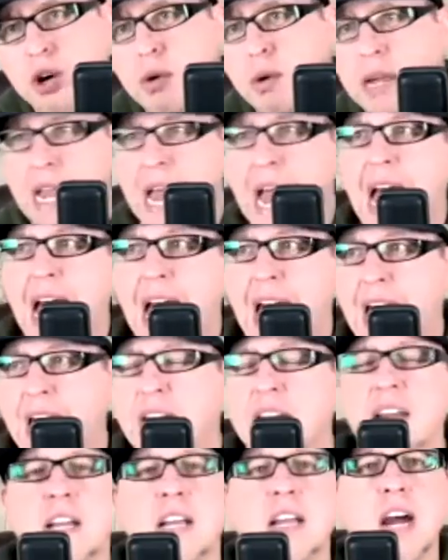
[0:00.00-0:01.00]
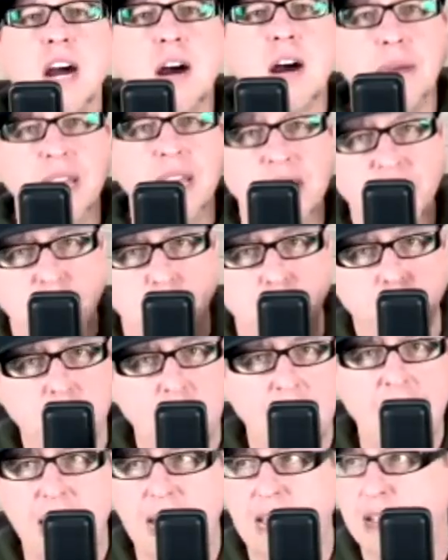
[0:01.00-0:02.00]
and I come into
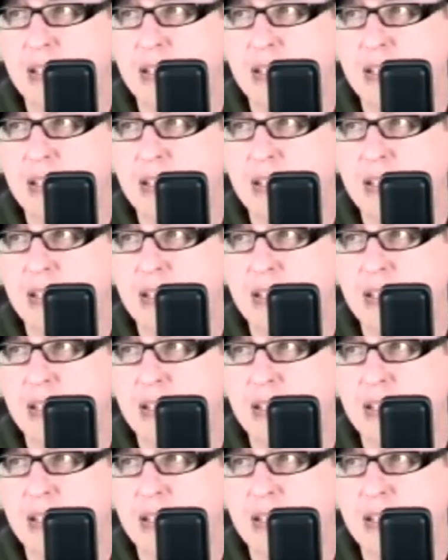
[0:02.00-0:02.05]
play